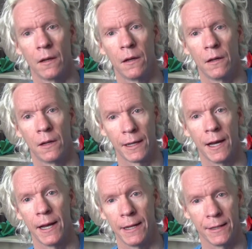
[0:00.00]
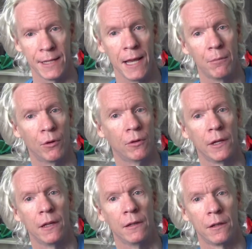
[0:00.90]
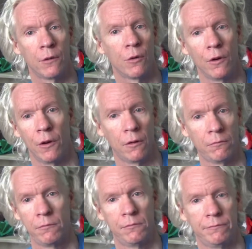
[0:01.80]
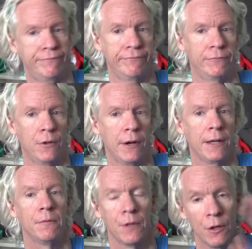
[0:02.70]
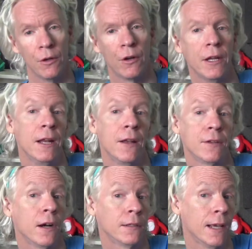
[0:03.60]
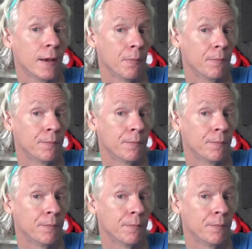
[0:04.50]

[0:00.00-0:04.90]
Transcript: a guy at a table in the corner, right? You know you need to talk to him.